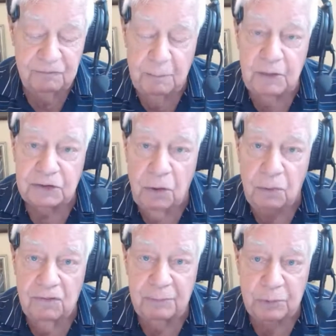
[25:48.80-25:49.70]
the
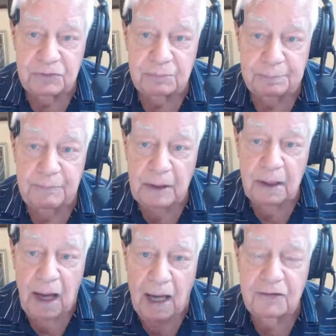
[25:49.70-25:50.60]
tone of most,
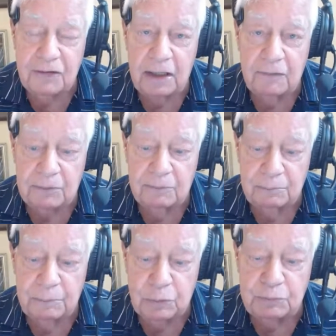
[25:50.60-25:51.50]
I think that
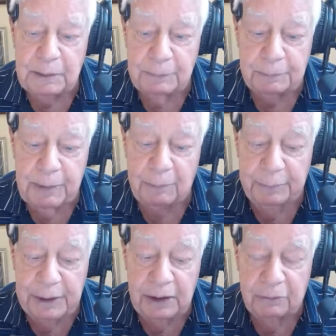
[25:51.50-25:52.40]
most people
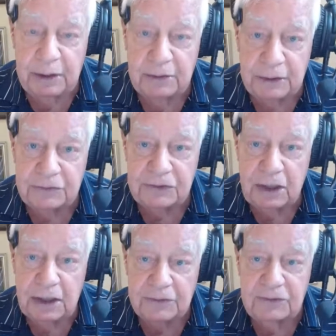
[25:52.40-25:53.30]
probably agree that
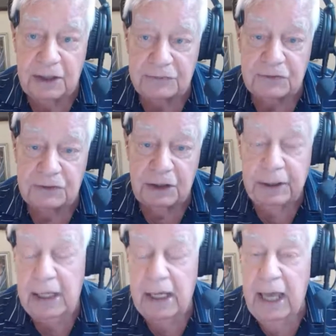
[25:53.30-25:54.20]
it's
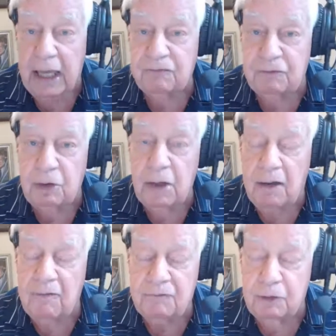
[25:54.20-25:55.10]
necessary. And if
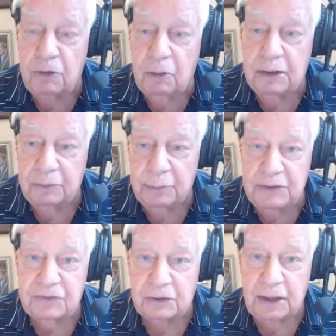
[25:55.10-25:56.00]
for no other
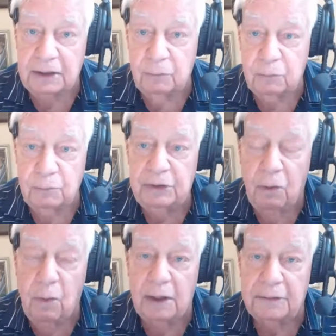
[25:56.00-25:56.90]
reason than we
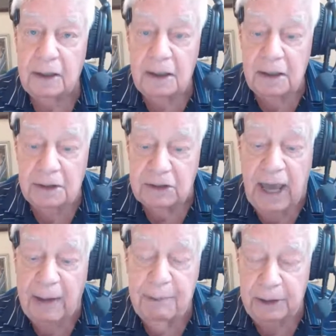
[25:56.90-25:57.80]
don't want to
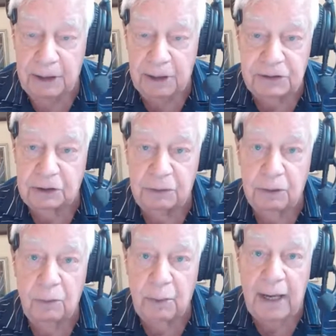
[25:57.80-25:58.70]
happen in
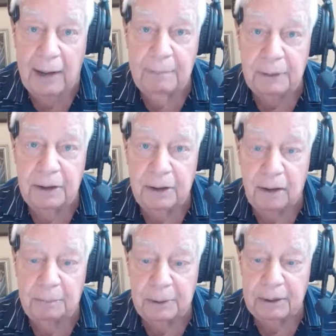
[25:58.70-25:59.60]
Ontario what happened in
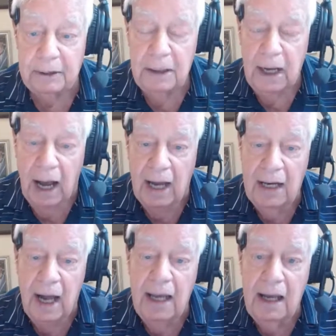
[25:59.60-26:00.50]
Alberta.
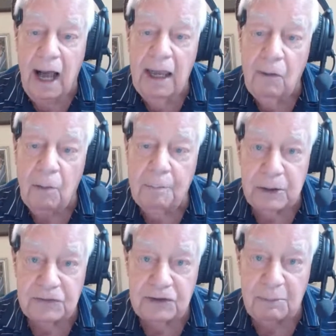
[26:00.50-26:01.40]
I hope
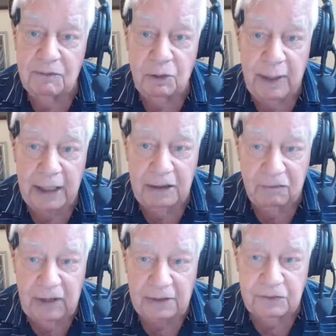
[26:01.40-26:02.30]
that some of you
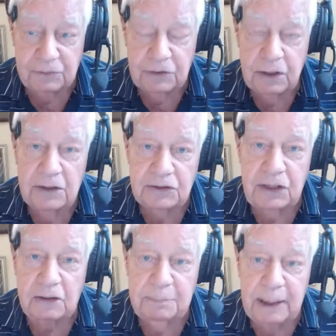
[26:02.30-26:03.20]
anti-vaxxers
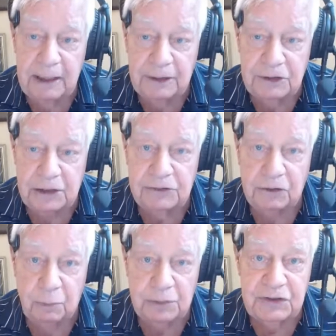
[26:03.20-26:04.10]
start paying
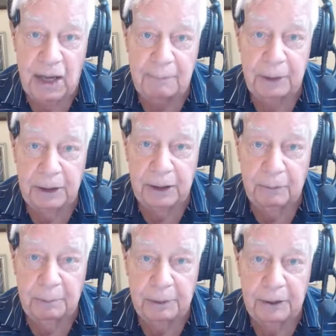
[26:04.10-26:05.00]
attention to what's happened in
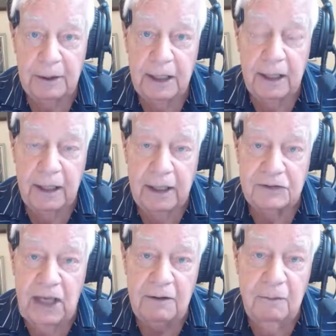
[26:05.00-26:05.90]
Alberta.
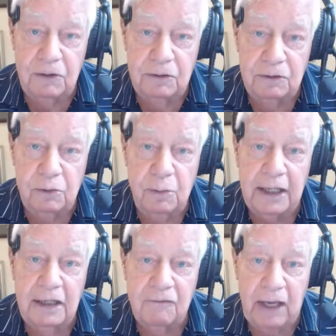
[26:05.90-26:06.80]
Is that you
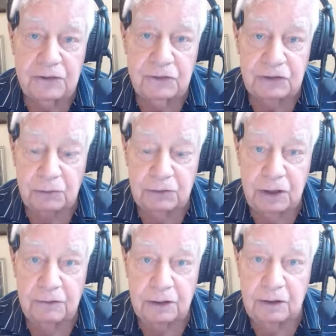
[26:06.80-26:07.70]
anti-vaxxers out
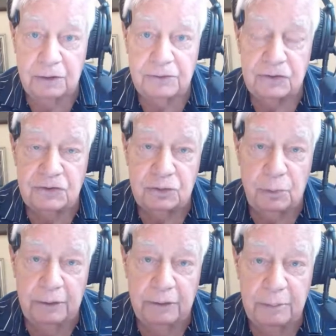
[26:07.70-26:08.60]
there that curse and
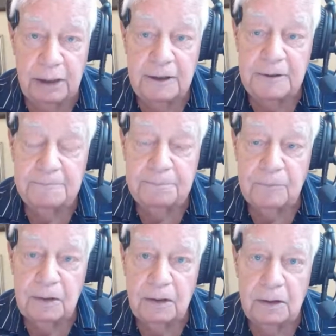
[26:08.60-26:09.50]
swear at me?
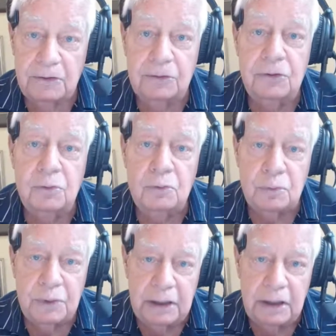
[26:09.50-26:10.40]
Do you
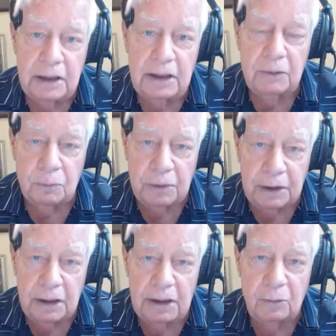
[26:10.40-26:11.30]
really,
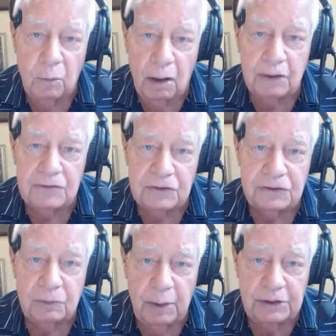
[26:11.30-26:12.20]
really want a
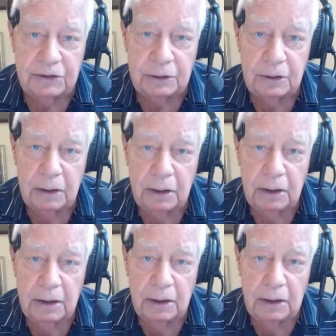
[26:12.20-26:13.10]
situation
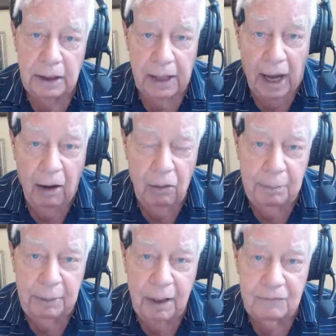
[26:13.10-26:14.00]
in our
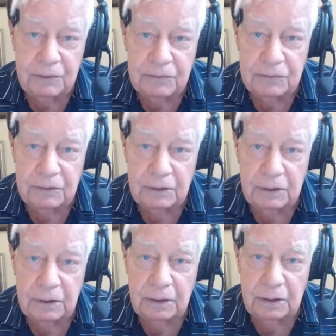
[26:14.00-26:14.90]
province
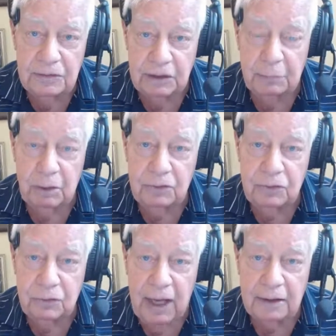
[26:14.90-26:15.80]
similar
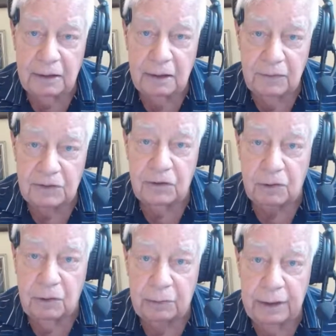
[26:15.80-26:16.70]
to that's
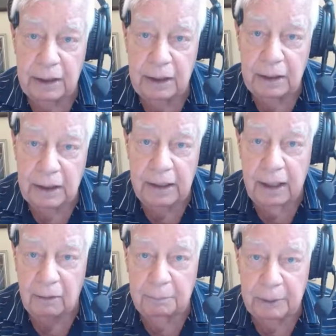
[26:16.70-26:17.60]
occurring in
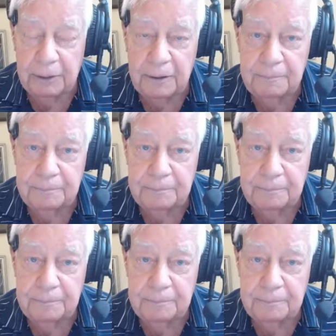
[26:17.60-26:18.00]
Alberta?